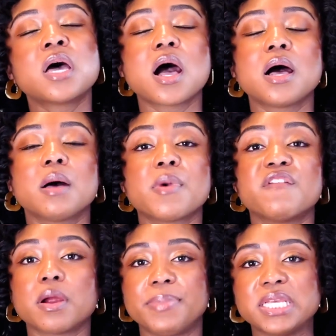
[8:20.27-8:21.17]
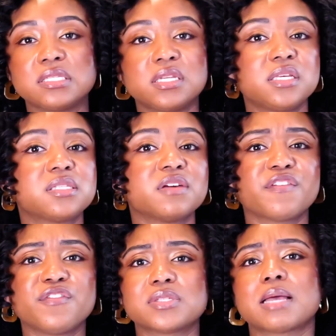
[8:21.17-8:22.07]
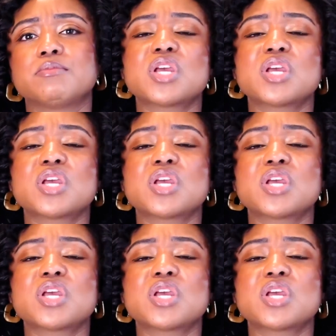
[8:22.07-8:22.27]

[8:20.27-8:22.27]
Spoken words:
of our business, of our full-time